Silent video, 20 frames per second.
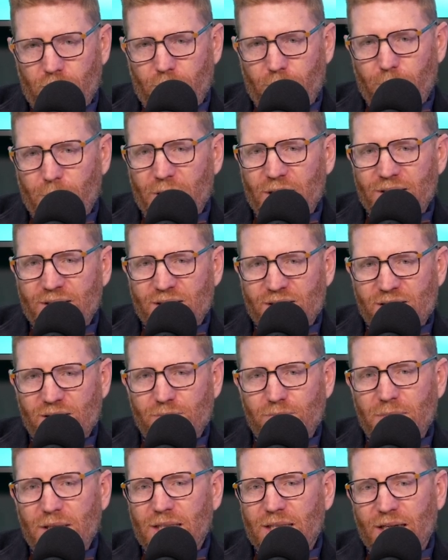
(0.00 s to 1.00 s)
but it doesn't
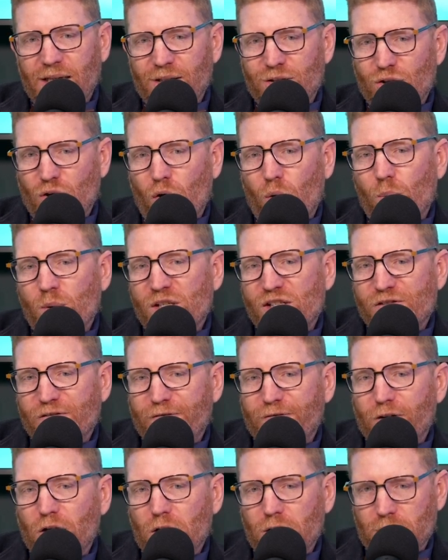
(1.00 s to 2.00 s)
mean that it's always
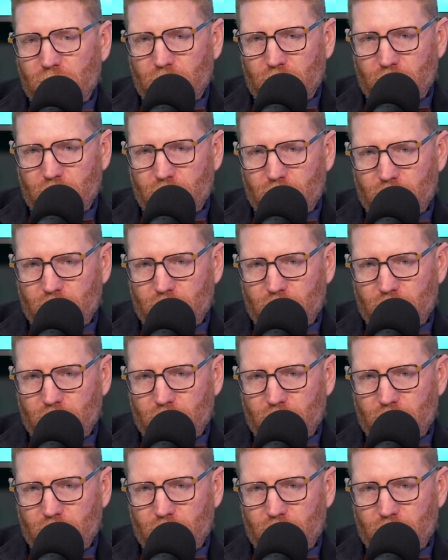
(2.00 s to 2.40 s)
fun.